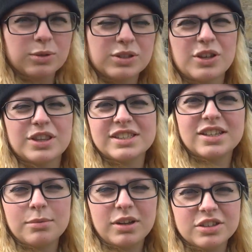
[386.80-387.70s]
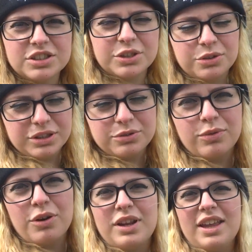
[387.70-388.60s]
Also, this time last year on this
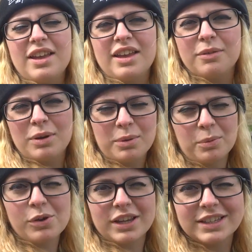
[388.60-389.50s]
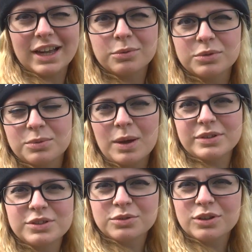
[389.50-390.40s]
road here where we're walking down was where
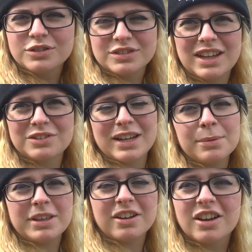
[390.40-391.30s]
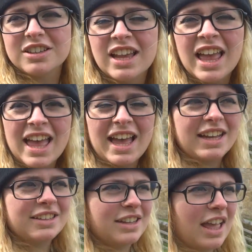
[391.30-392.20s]
we saw loads of Downton Abbey cars
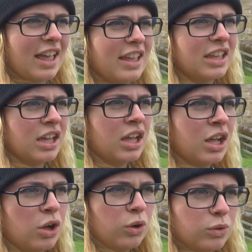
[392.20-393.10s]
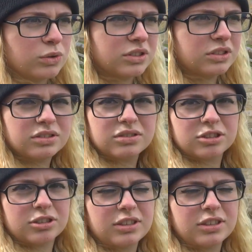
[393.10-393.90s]
and a horse and